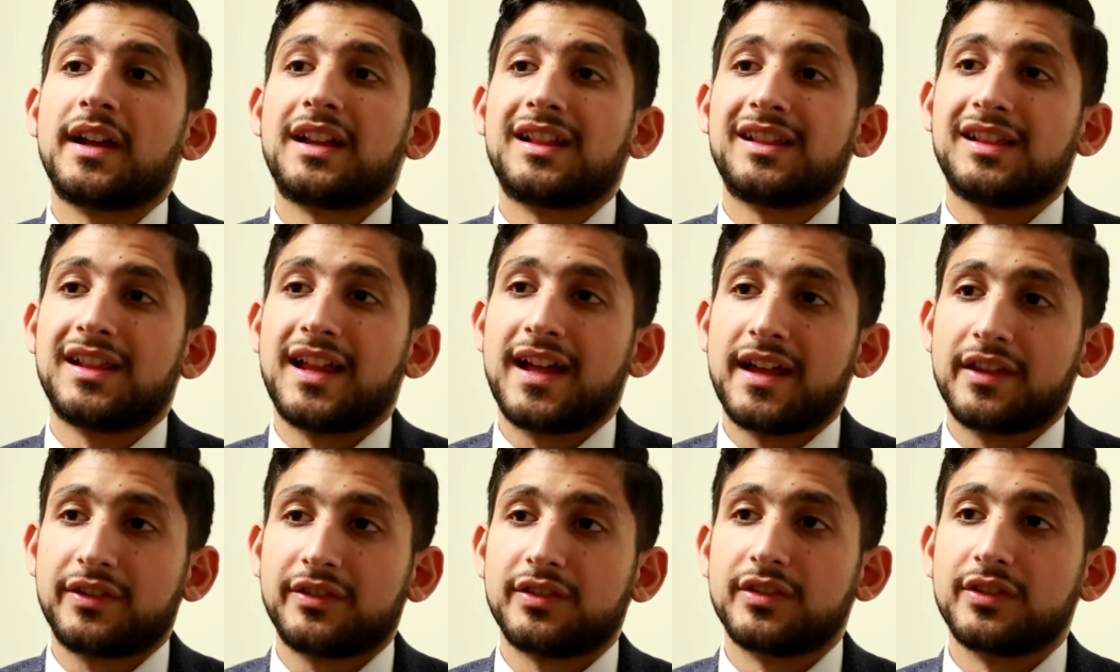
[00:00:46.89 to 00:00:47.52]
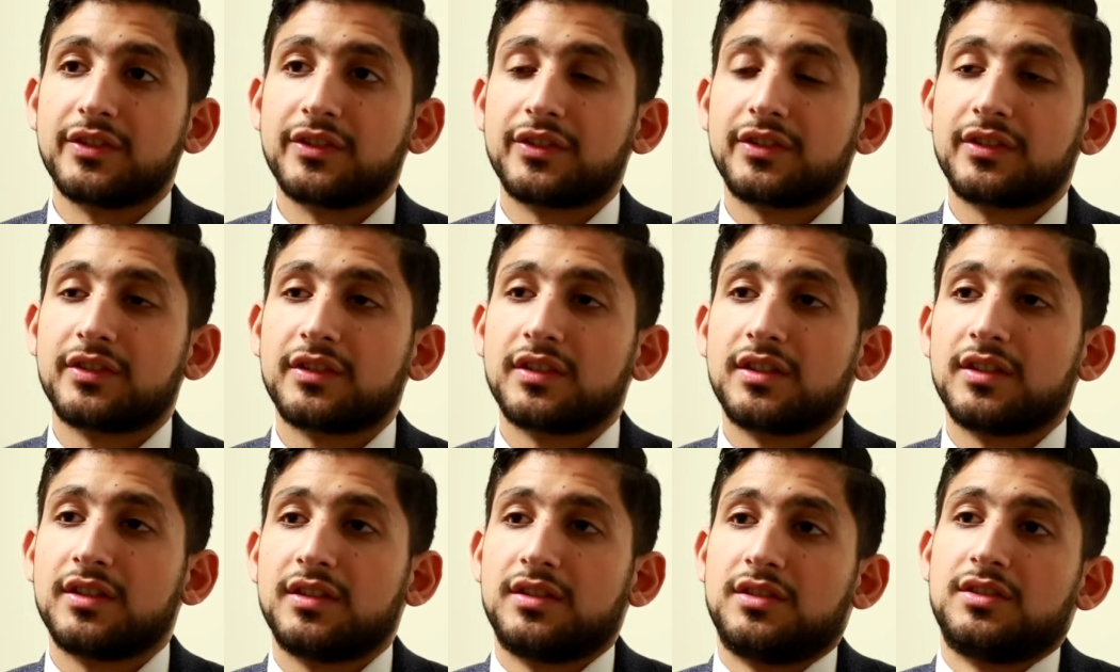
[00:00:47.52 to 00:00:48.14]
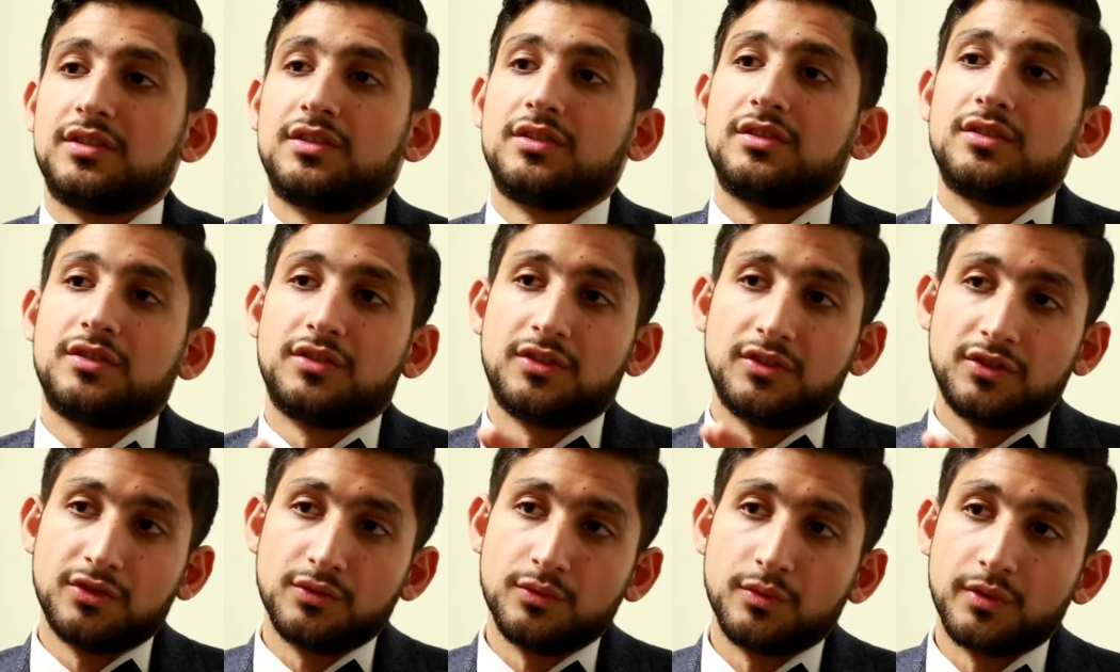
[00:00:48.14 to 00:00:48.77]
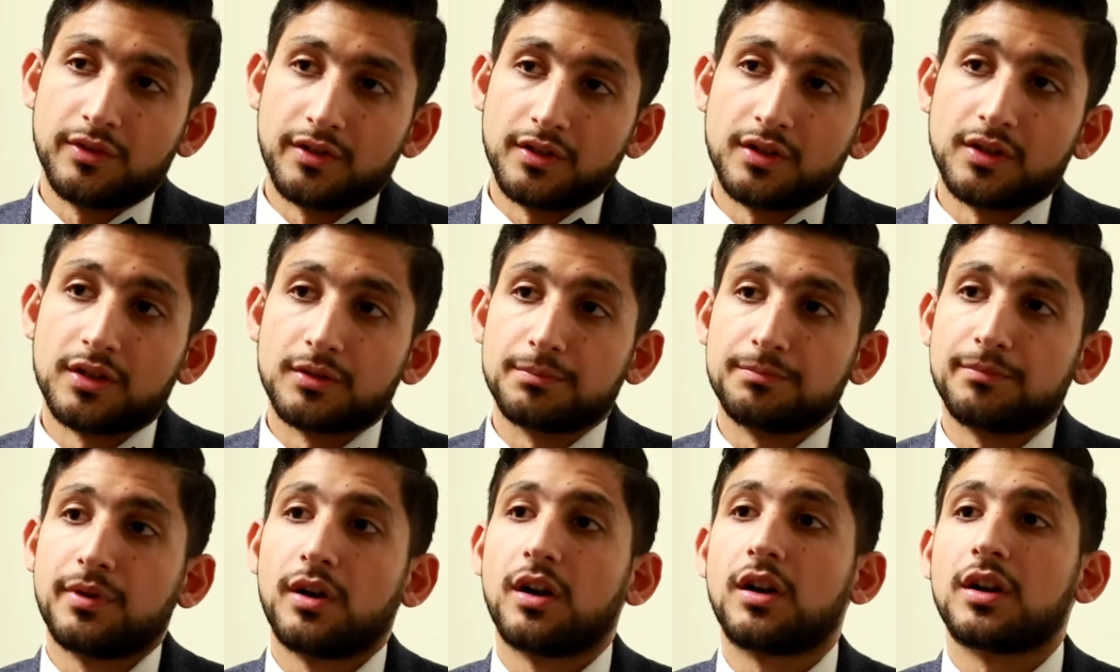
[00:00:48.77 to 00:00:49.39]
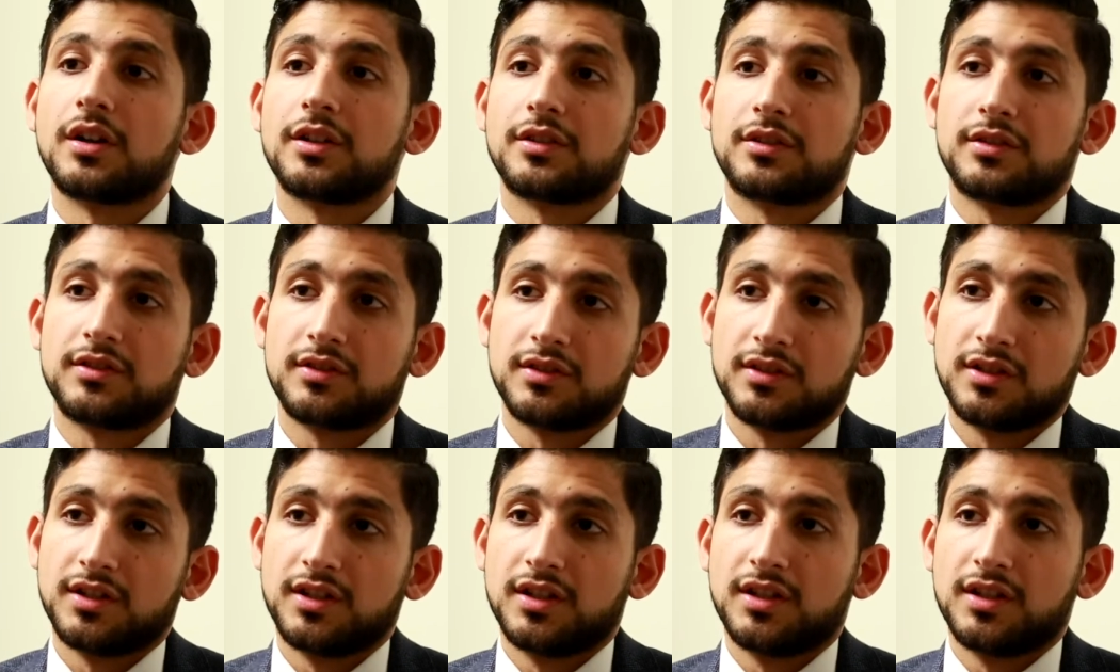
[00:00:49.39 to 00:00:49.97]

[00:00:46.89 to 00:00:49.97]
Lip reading: classes to their park.